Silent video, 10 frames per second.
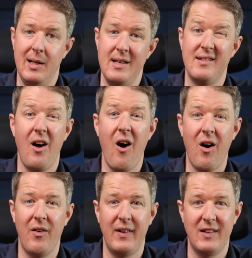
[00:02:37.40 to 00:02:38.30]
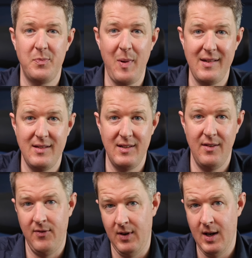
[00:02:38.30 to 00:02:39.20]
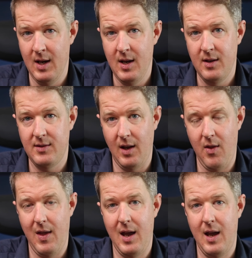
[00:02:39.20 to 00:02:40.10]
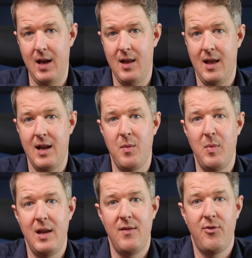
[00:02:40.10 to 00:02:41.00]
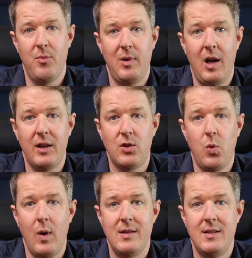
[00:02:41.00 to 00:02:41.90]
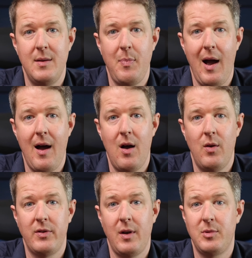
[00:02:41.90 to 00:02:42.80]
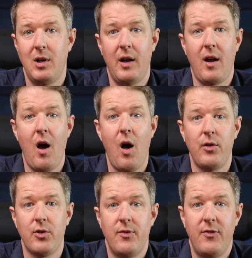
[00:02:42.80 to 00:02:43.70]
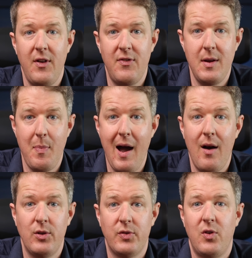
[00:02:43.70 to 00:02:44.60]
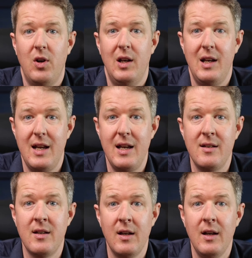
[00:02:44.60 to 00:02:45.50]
leads are expensive, so they can be from like £20 up to like £150 for a lead,